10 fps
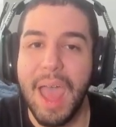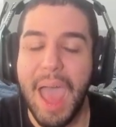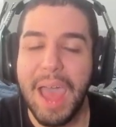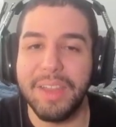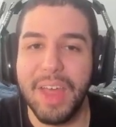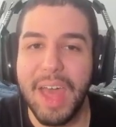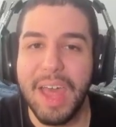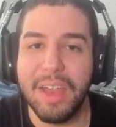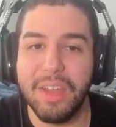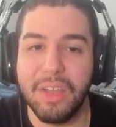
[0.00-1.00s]
And
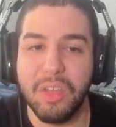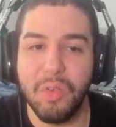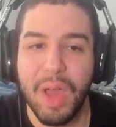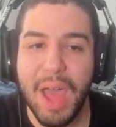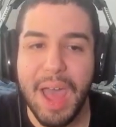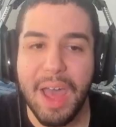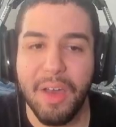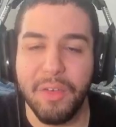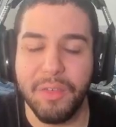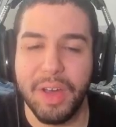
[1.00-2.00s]
then you
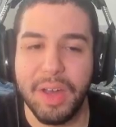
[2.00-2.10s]
have,